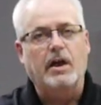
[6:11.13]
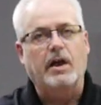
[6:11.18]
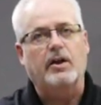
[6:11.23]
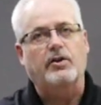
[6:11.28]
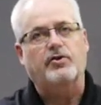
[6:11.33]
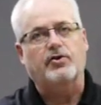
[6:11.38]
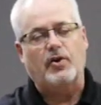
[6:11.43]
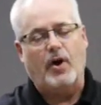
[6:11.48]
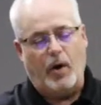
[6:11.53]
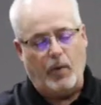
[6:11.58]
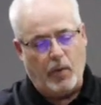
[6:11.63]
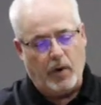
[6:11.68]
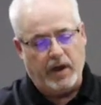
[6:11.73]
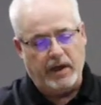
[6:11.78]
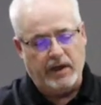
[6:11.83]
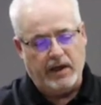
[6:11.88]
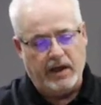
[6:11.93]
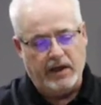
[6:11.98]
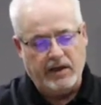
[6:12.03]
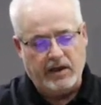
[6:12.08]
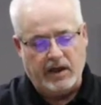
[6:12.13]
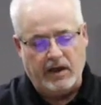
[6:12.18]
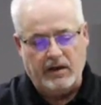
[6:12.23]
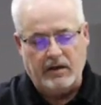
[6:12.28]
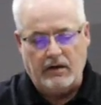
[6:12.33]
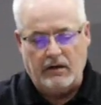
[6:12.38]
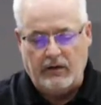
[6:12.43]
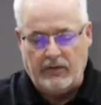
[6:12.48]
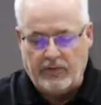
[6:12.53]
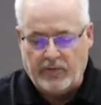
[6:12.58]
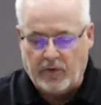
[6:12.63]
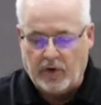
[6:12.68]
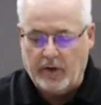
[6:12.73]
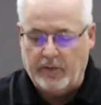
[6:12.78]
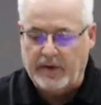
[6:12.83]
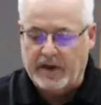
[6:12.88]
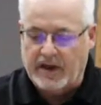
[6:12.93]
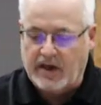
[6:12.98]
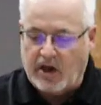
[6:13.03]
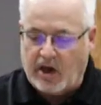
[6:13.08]
in Psalm 119 that
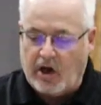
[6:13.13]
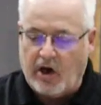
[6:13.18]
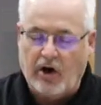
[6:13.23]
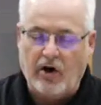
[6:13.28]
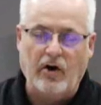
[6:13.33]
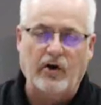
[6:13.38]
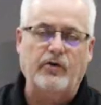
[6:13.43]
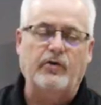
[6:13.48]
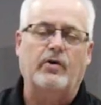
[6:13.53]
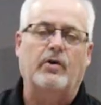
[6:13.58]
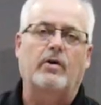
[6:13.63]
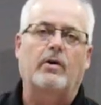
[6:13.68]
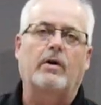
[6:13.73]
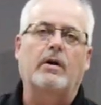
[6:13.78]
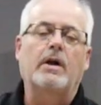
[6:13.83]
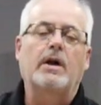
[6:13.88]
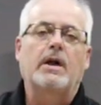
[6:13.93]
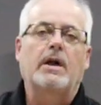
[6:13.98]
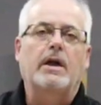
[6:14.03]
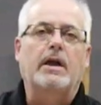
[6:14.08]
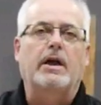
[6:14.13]
affirm the character